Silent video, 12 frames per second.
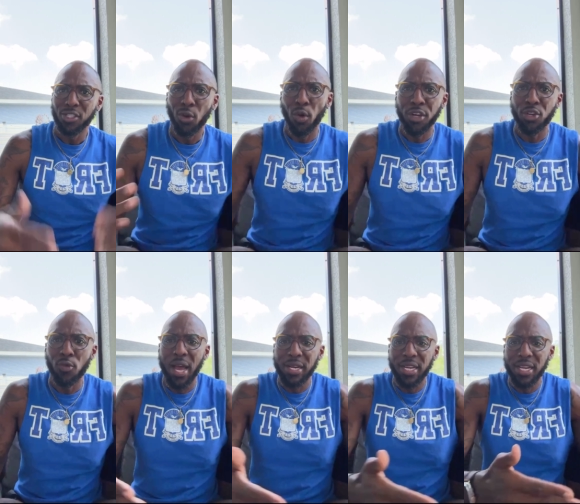So what
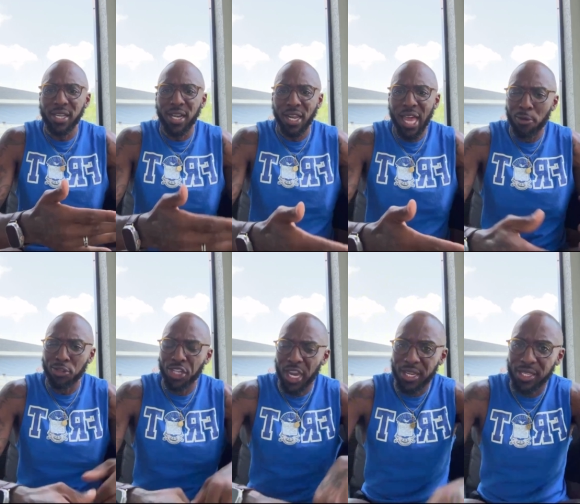do I need to
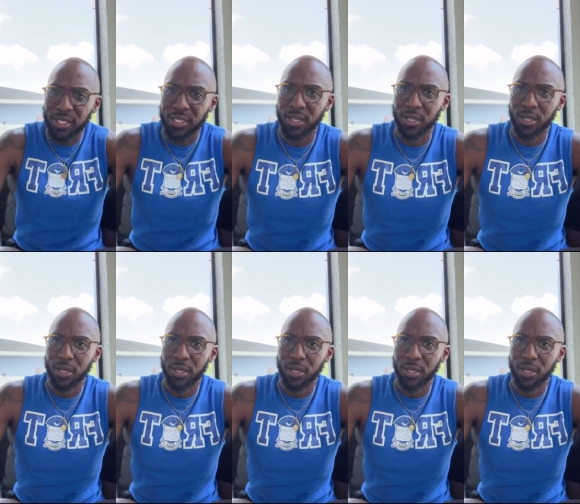clout chase?